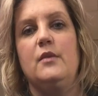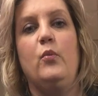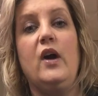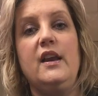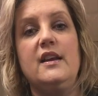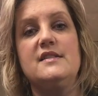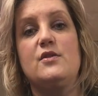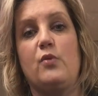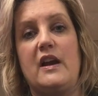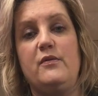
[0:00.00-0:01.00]
What is
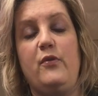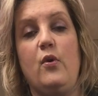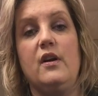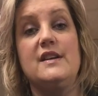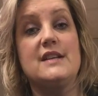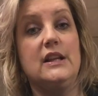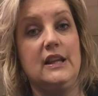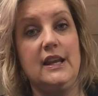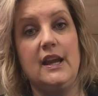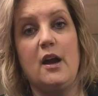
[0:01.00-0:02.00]
great for is
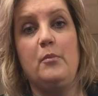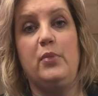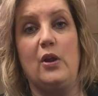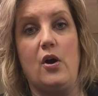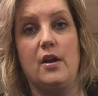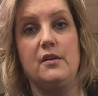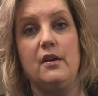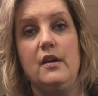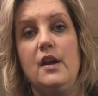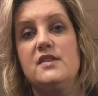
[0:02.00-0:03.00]
cleaning up blonde.
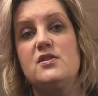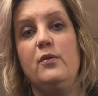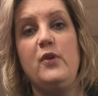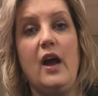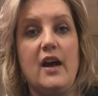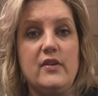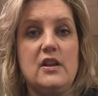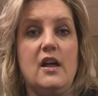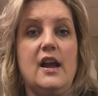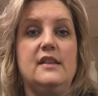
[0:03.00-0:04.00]
So if you have
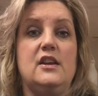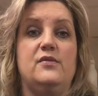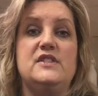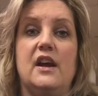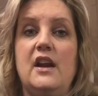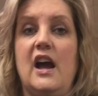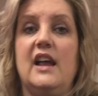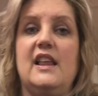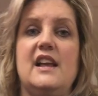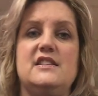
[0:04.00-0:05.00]
a client that you've done
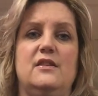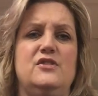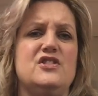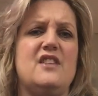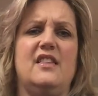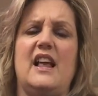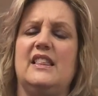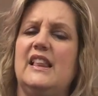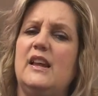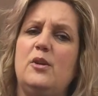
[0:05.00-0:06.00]
highlights and you've just got
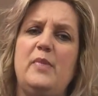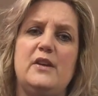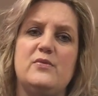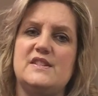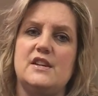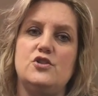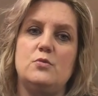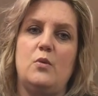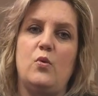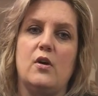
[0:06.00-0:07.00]
that little bit of
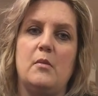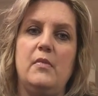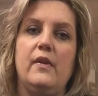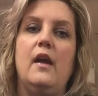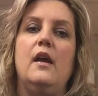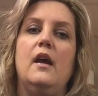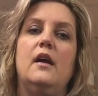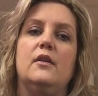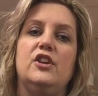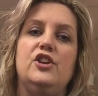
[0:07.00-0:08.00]
residual warm,
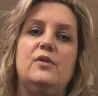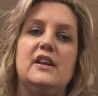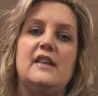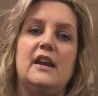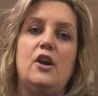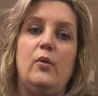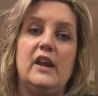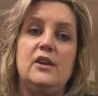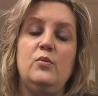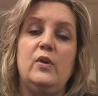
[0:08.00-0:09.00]
you can then go
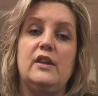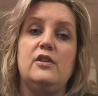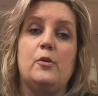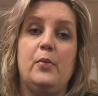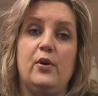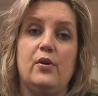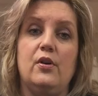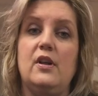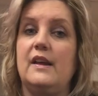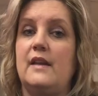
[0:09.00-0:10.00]
in with your
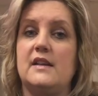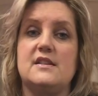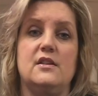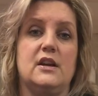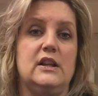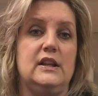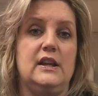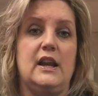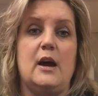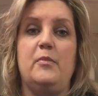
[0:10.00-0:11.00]
pearl and that's going to
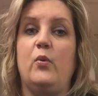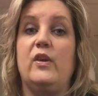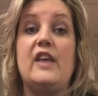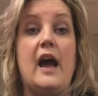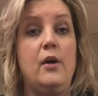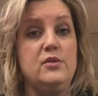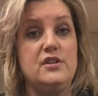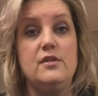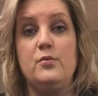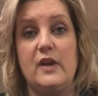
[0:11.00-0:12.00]
clean it up without
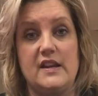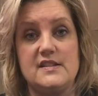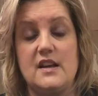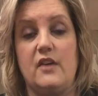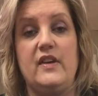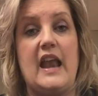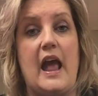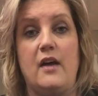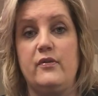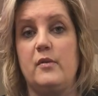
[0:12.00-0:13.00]
the risk of it
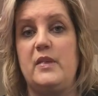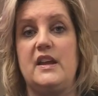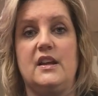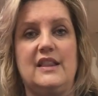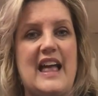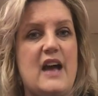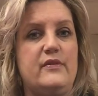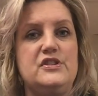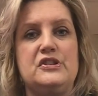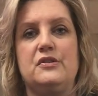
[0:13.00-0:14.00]
ever being
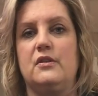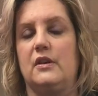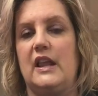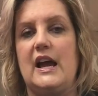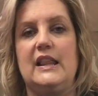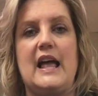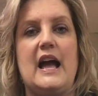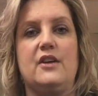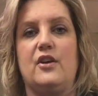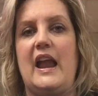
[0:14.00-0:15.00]
lavender or
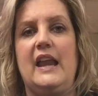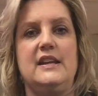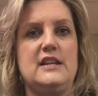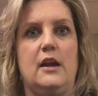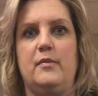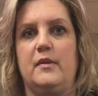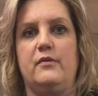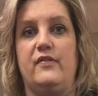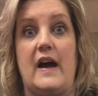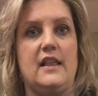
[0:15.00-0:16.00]
lilac or any type
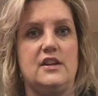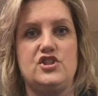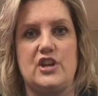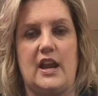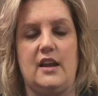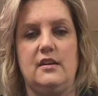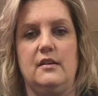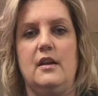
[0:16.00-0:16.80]
of violet shade.